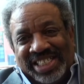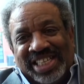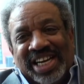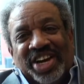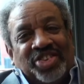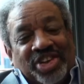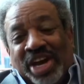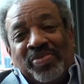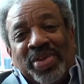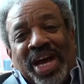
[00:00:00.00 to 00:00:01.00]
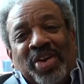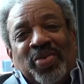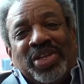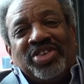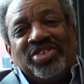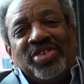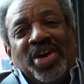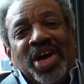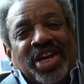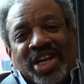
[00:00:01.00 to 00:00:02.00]
it, and they didn't
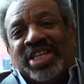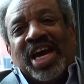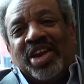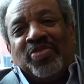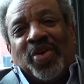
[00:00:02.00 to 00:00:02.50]
doubt it.